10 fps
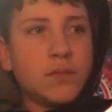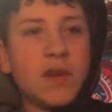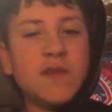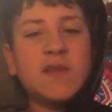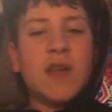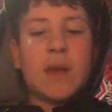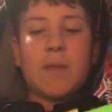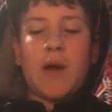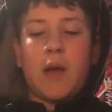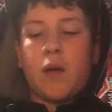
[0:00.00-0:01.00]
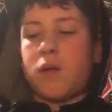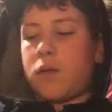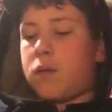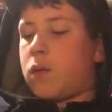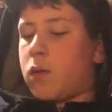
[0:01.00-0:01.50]
This is like my
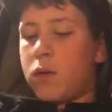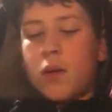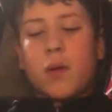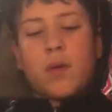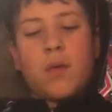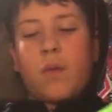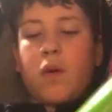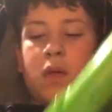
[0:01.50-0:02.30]
toy